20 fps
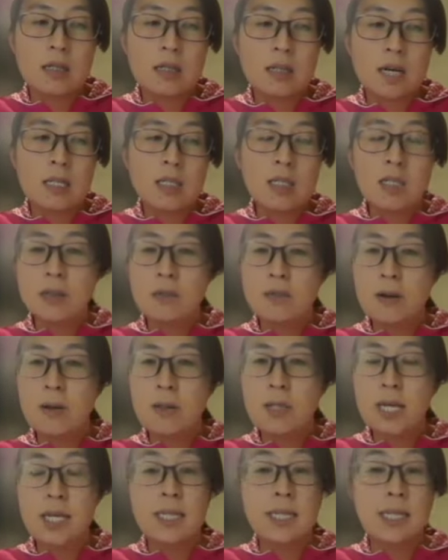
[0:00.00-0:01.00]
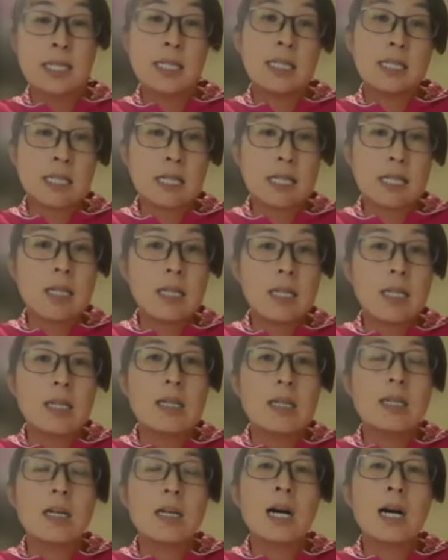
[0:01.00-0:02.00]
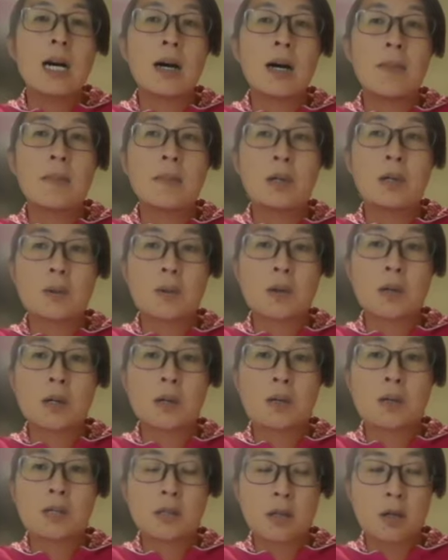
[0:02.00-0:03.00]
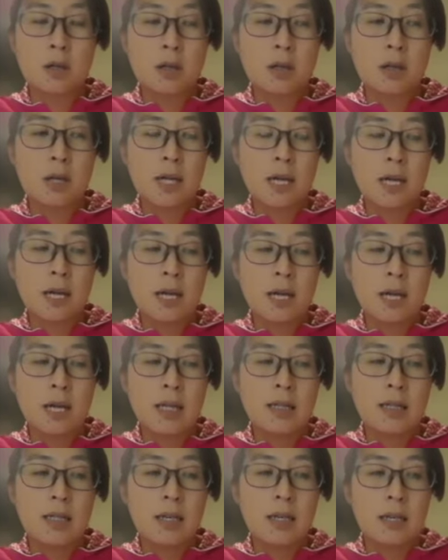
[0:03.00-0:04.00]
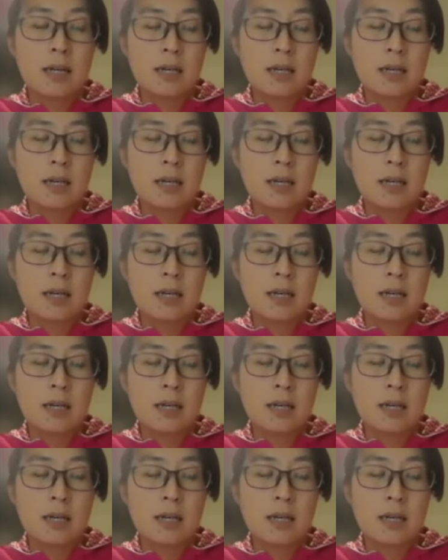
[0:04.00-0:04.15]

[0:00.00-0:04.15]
I just felt uneasy, um, to work with her and